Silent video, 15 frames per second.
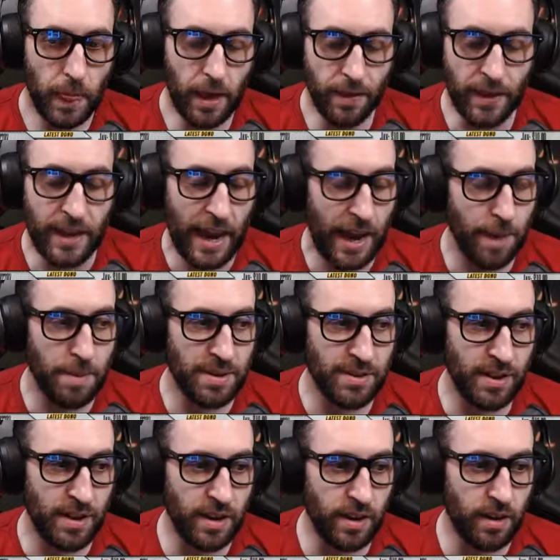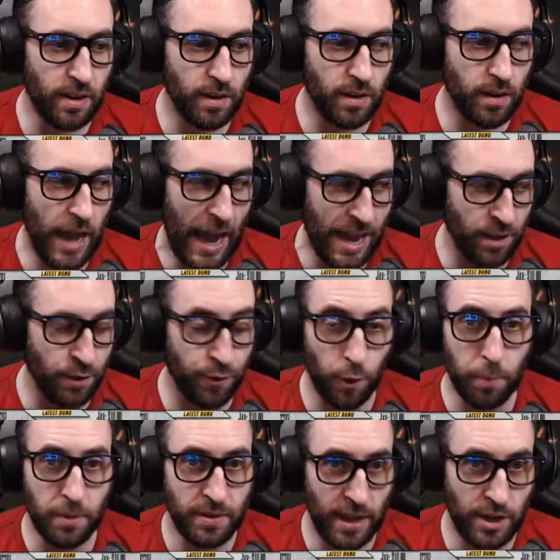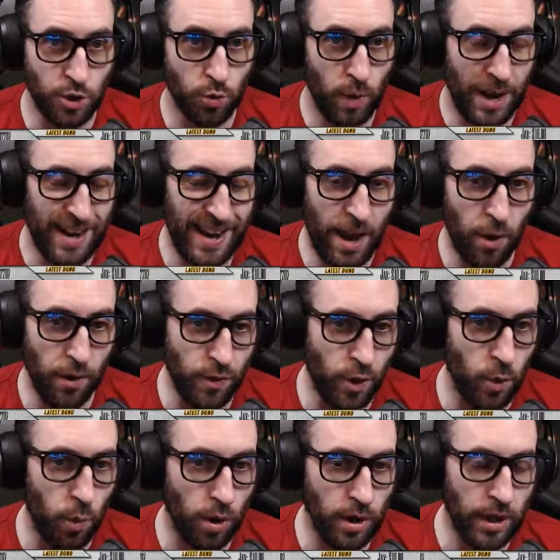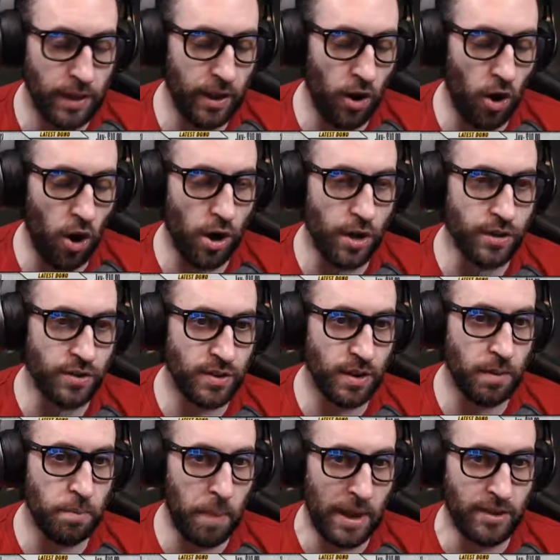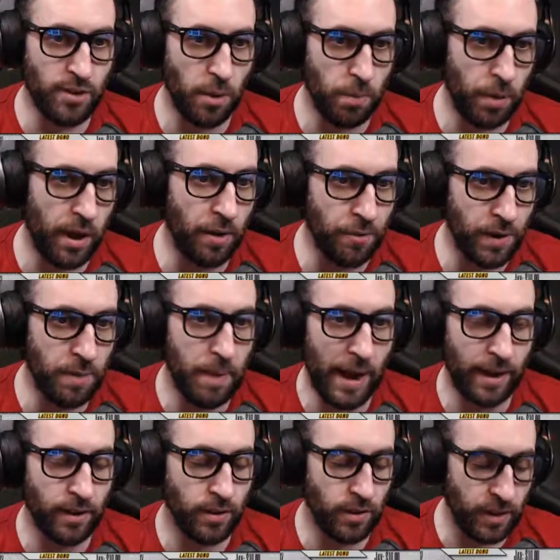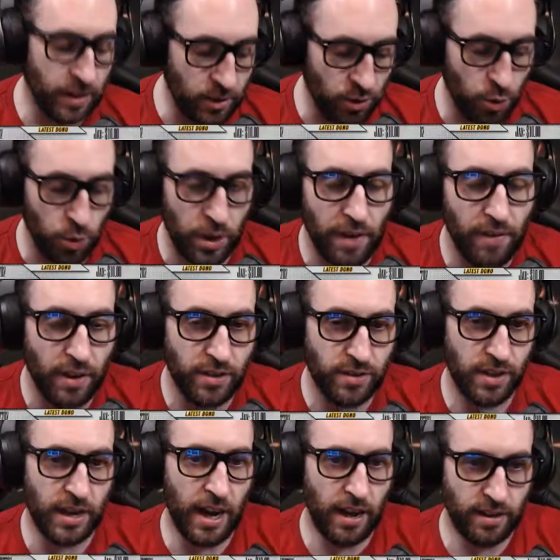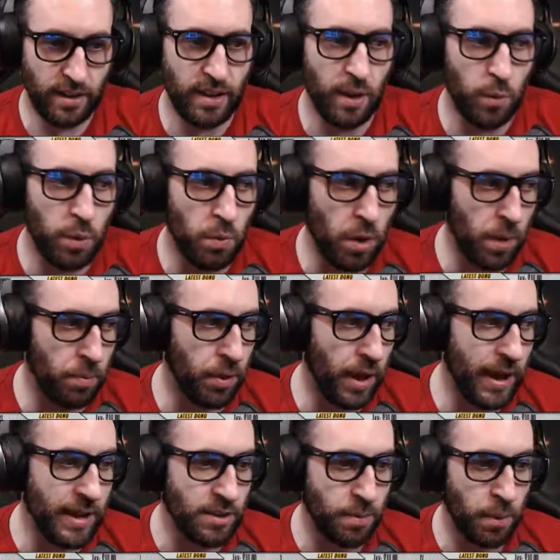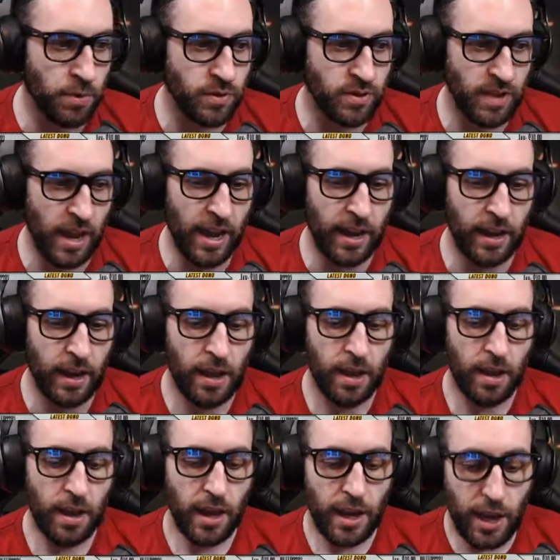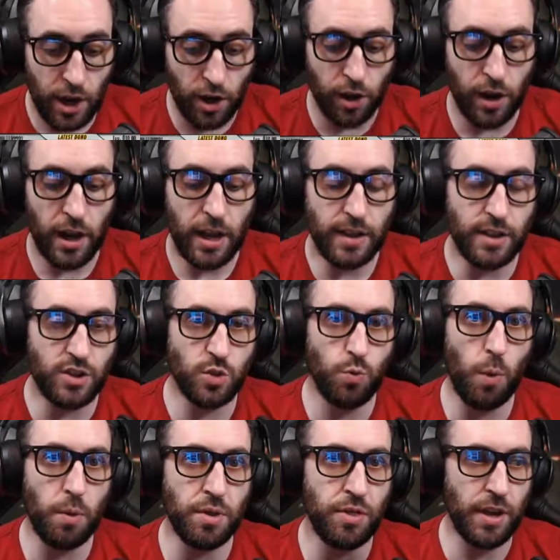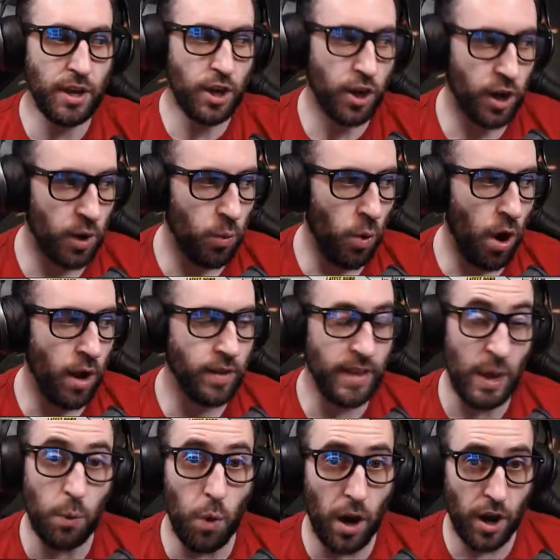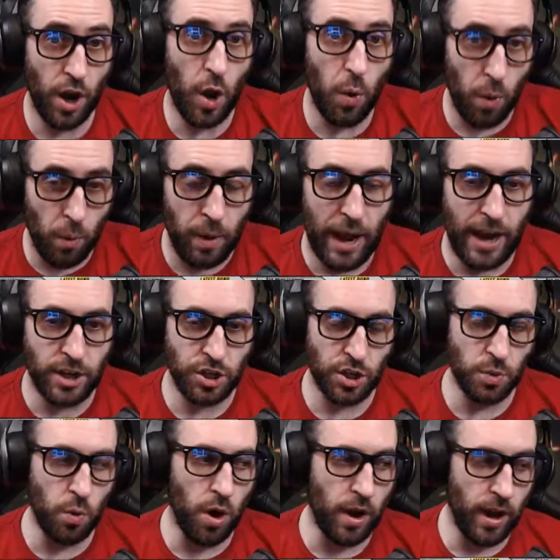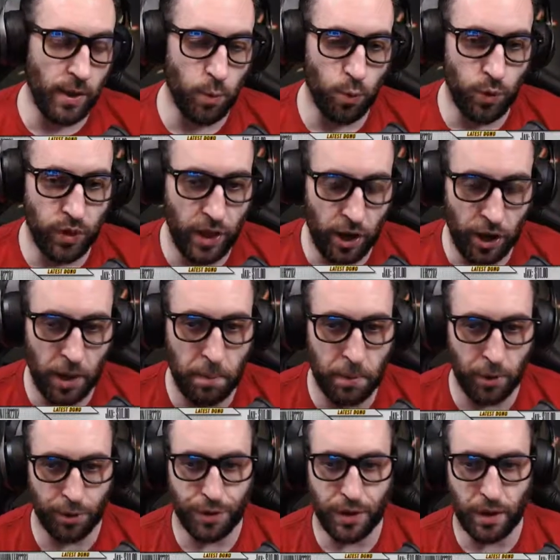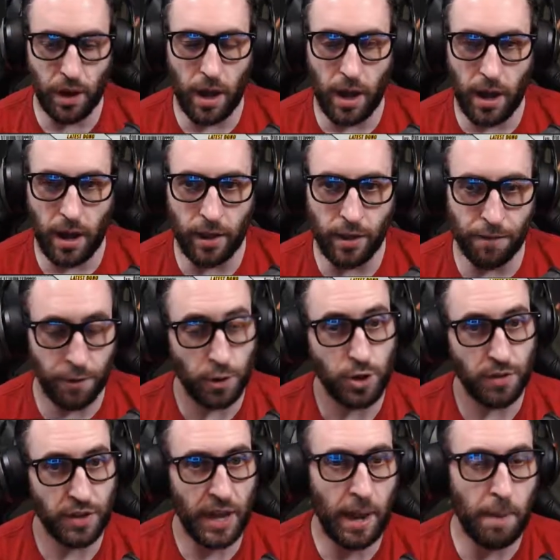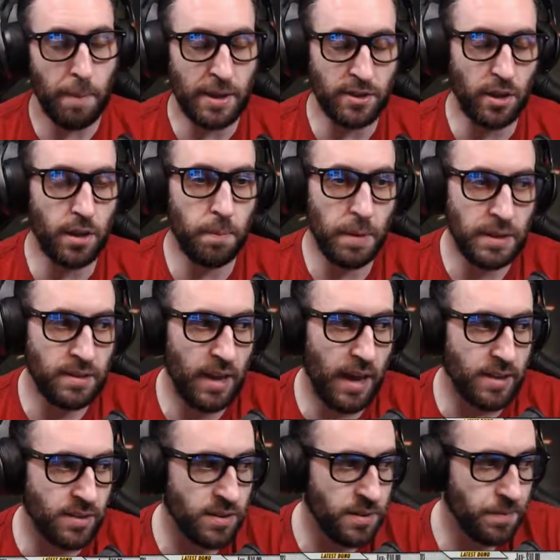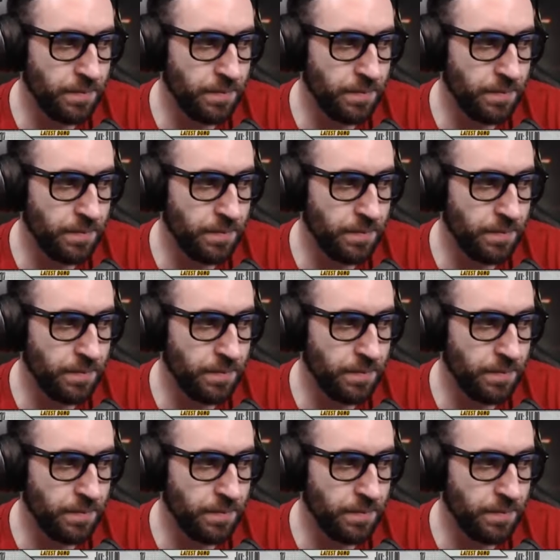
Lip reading: the game isn't at its full potential right now, and they're working their hardest based on player feedback to give us the content that we want to play, as opposed to saying, here, this is what we think you're going to want. They want to know what we actually want, and they're going to build the future of the game based on the PTS.